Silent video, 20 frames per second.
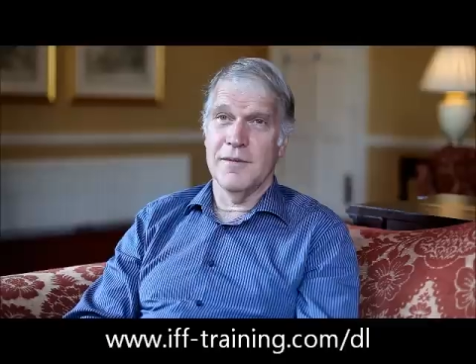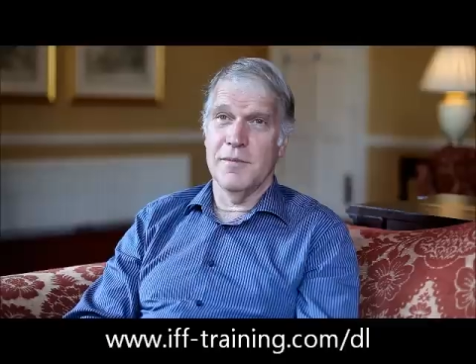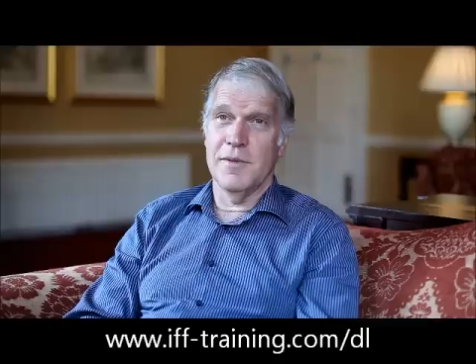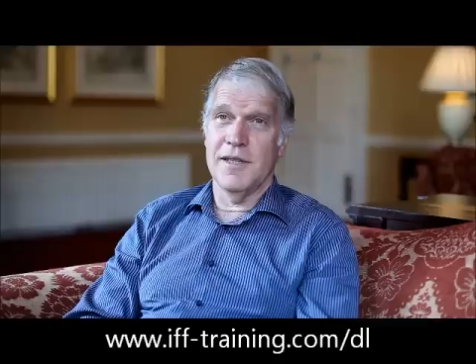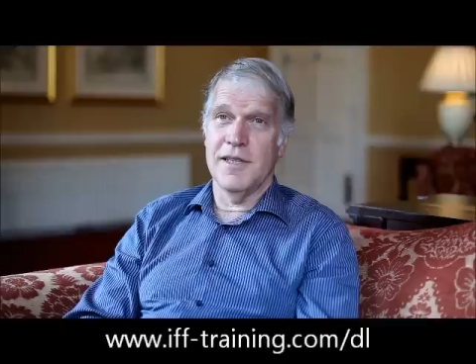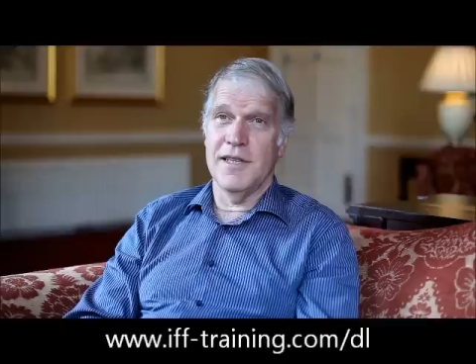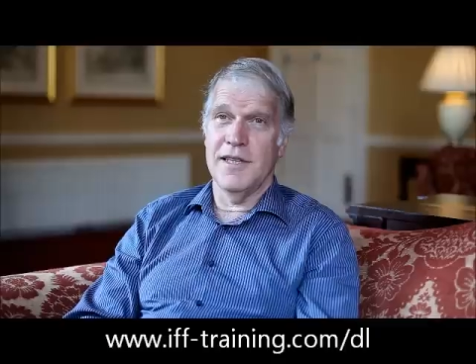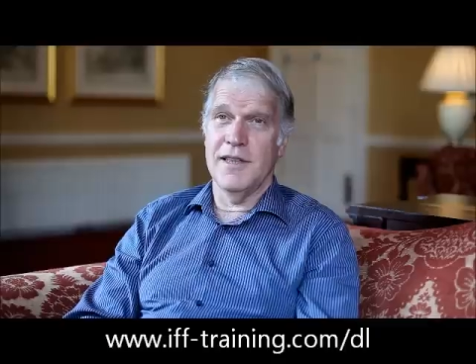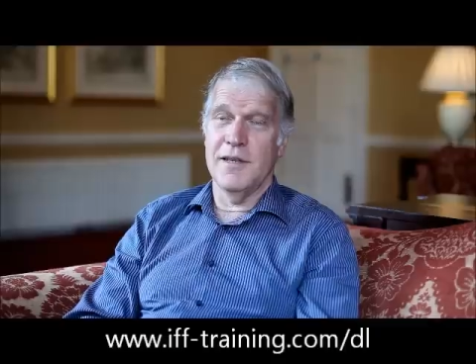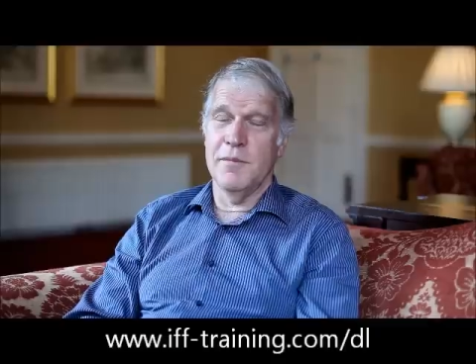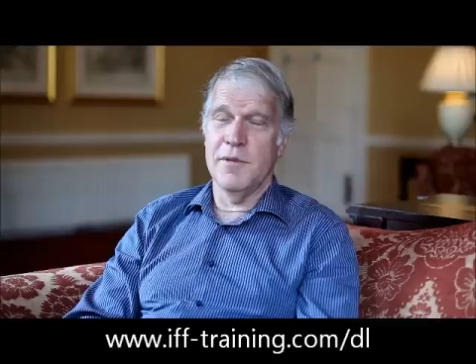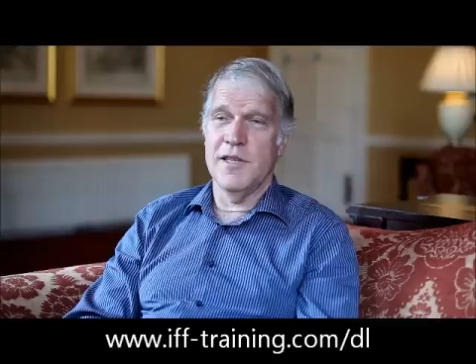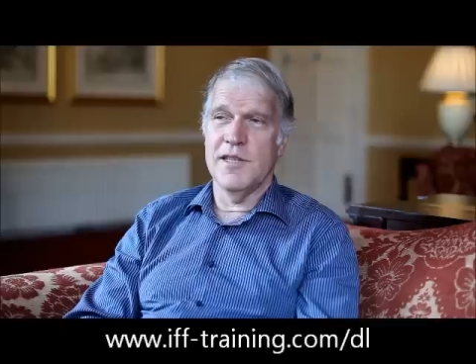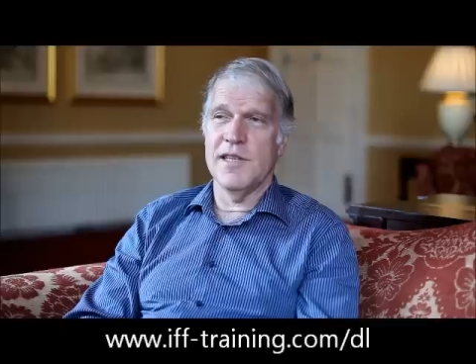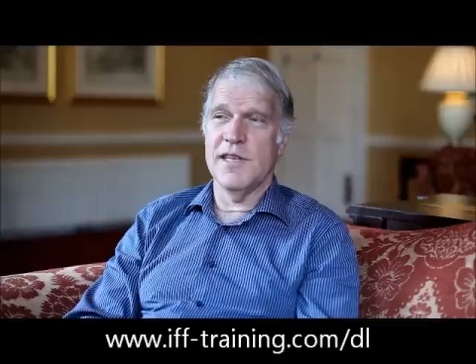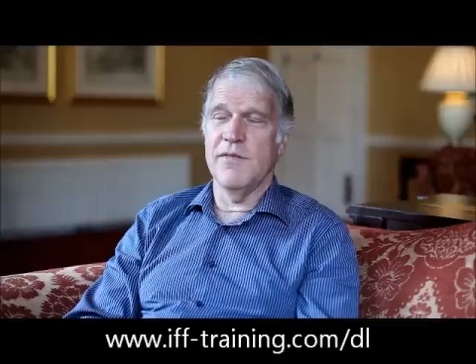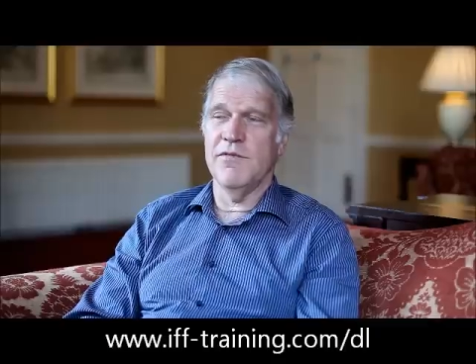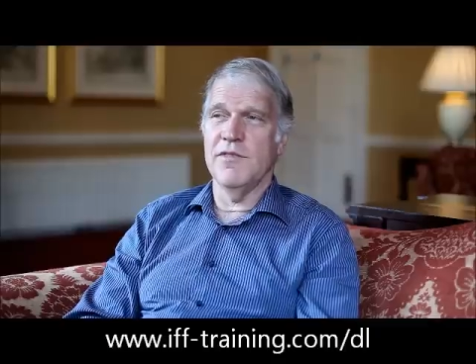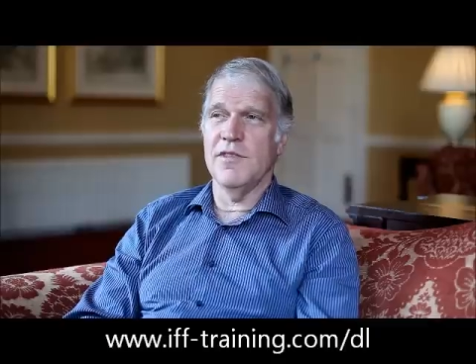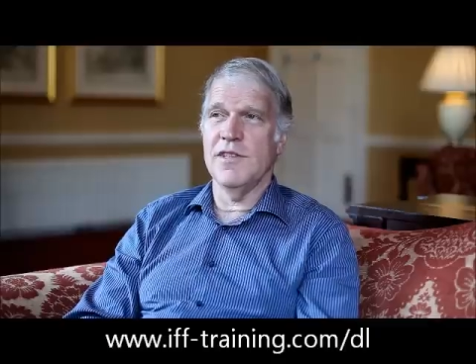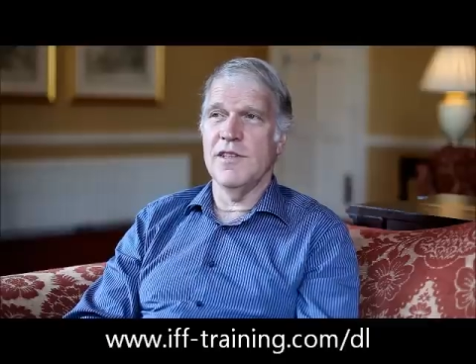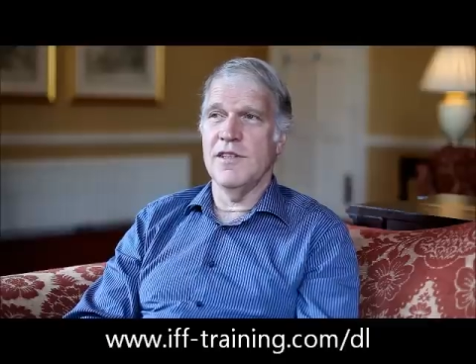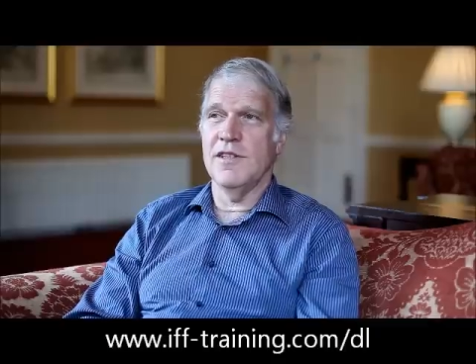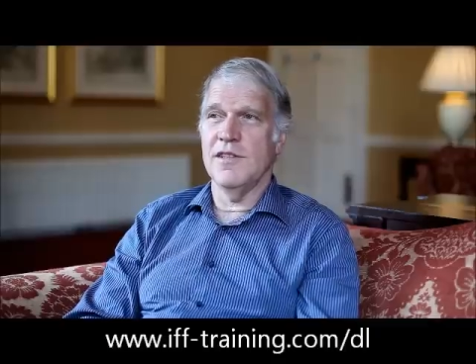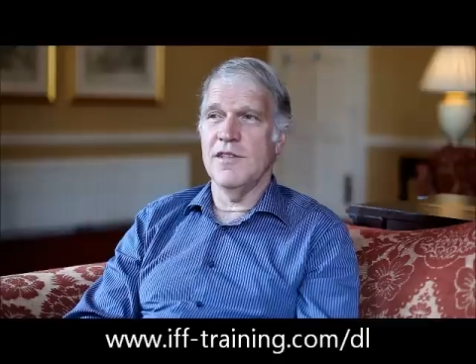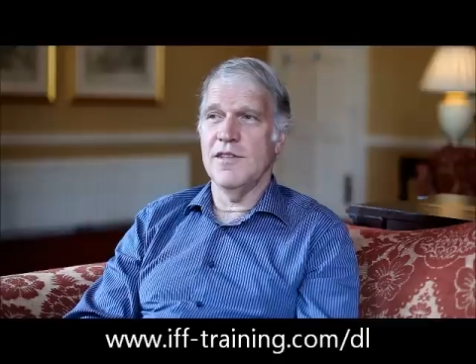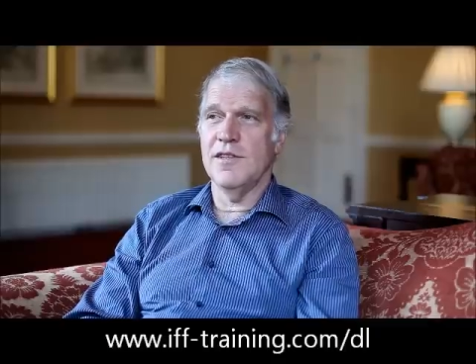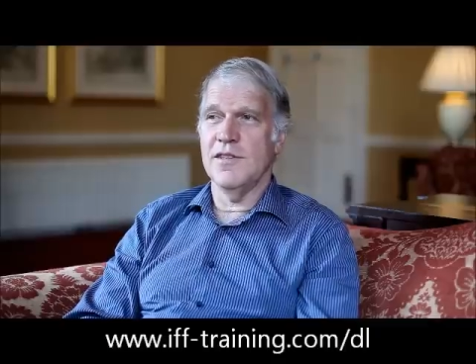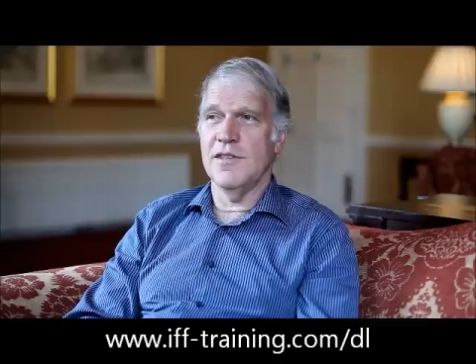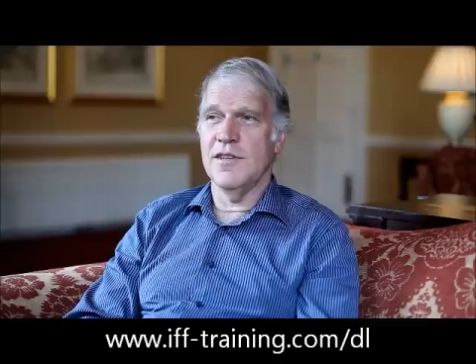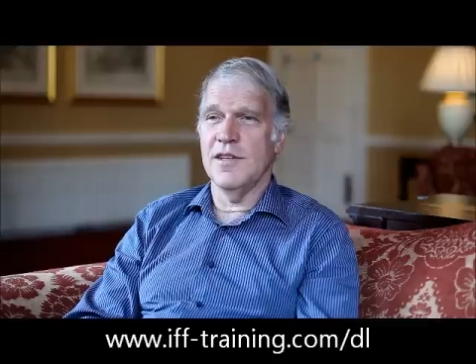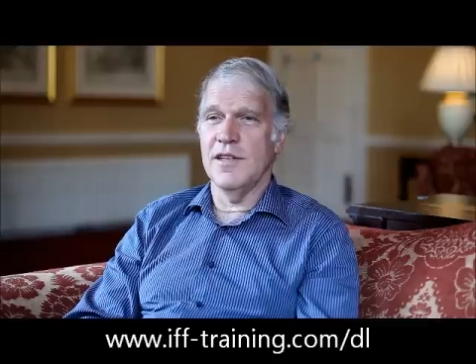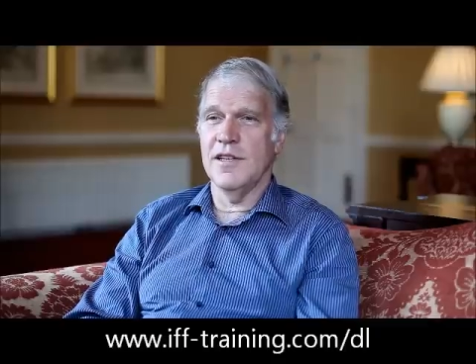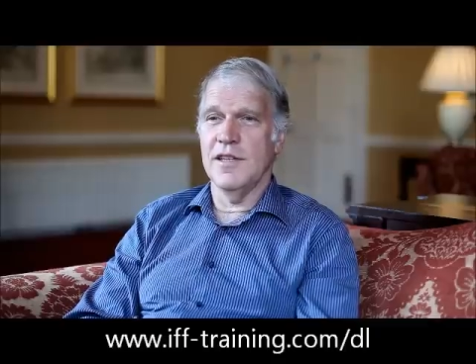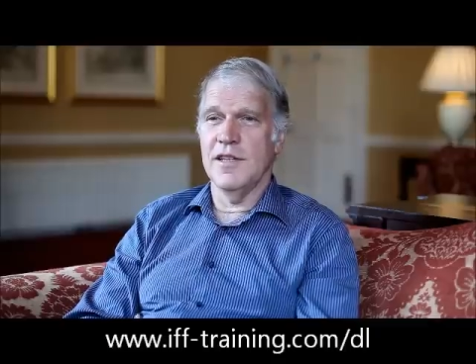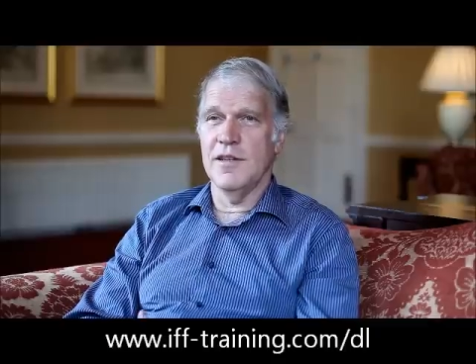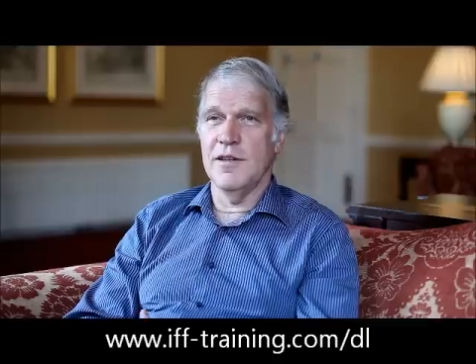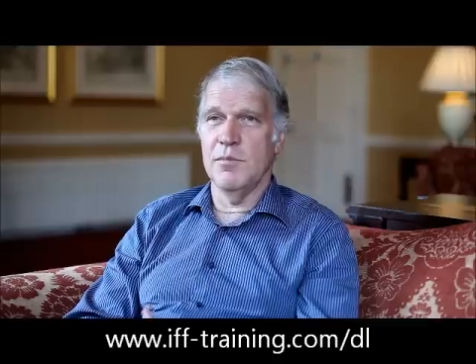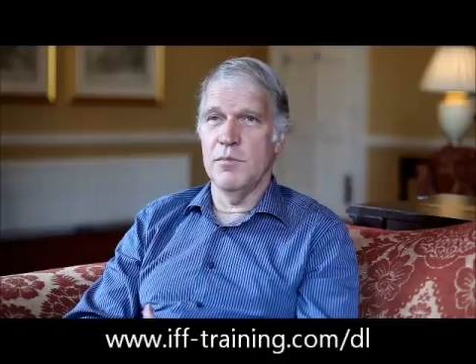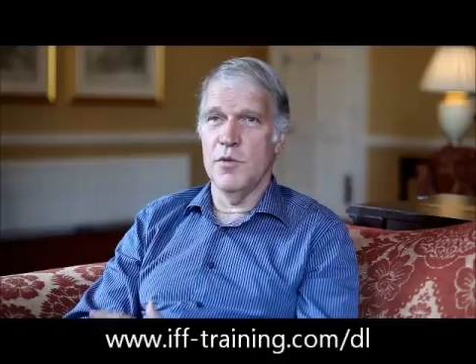but in the
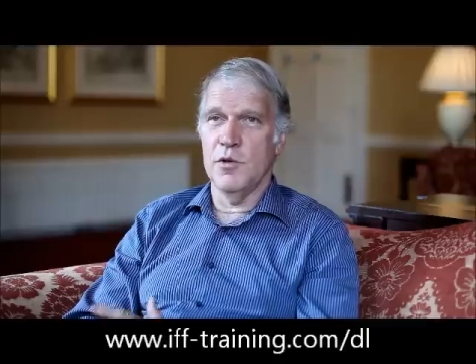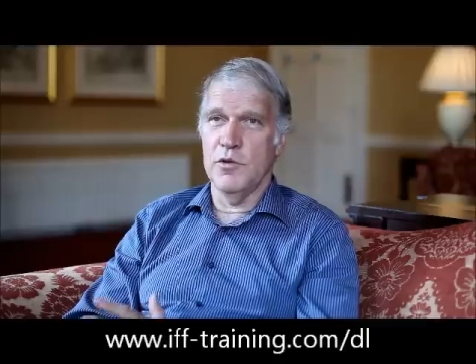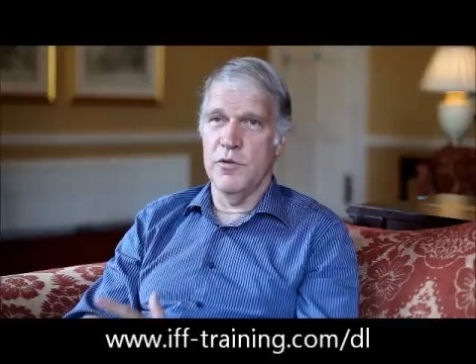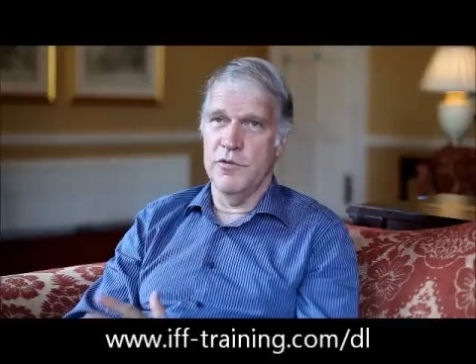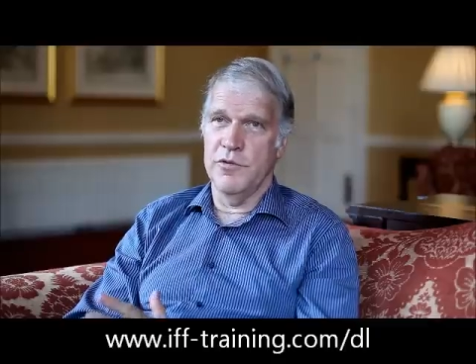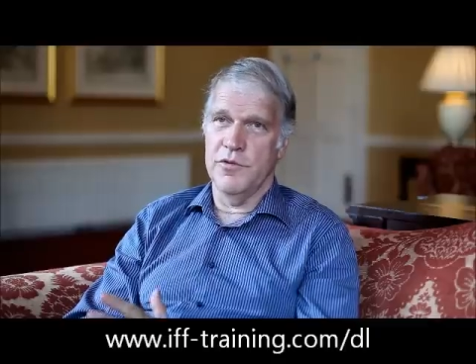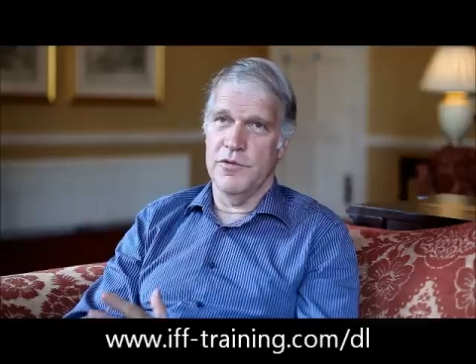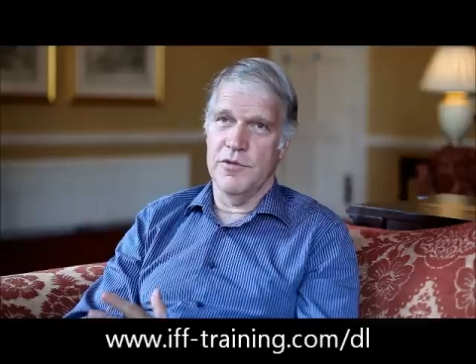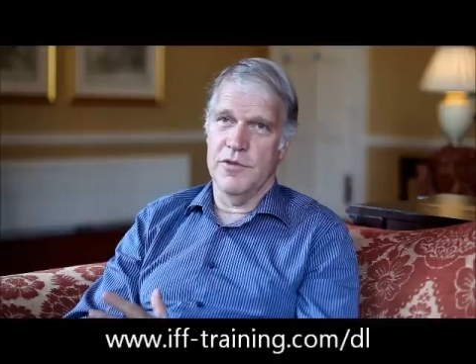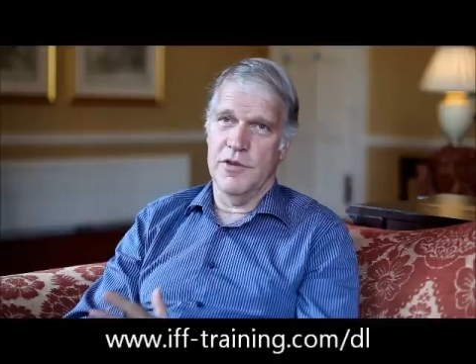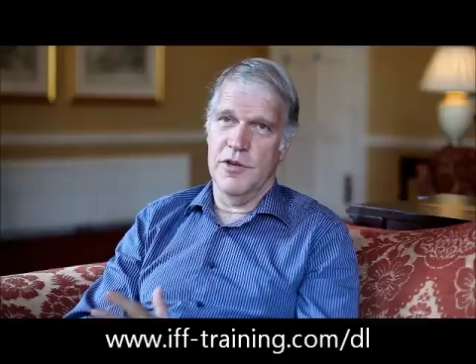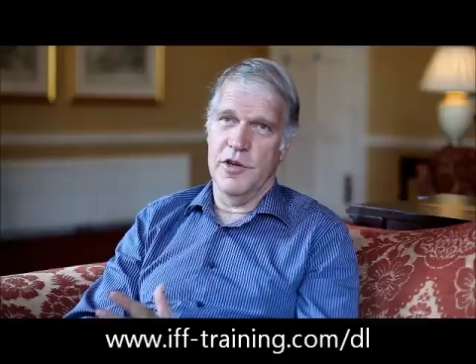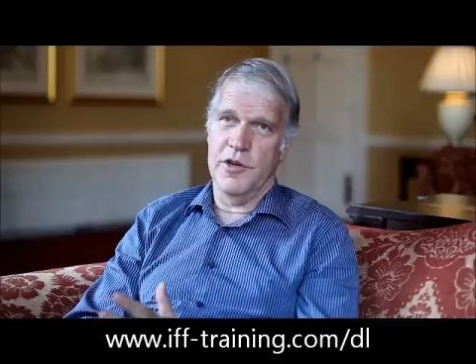mid-70s moved